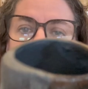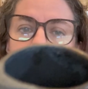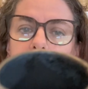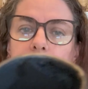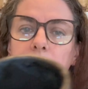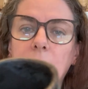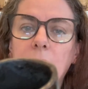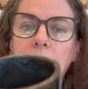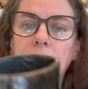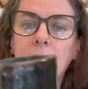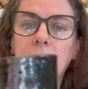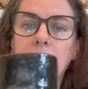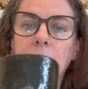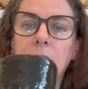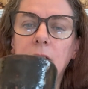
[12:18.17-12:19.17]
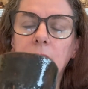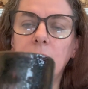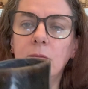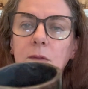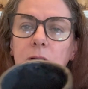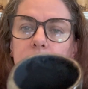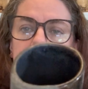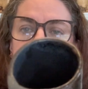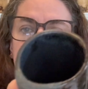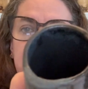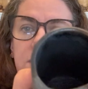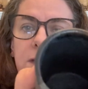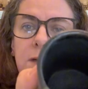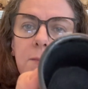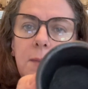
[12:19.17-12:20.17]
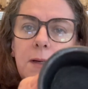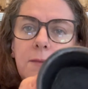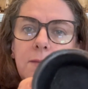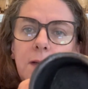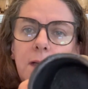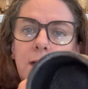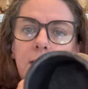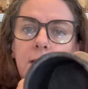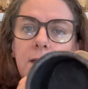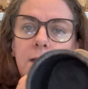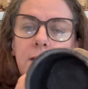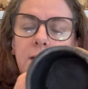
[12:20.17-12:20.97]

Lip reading: not like my studio buff clay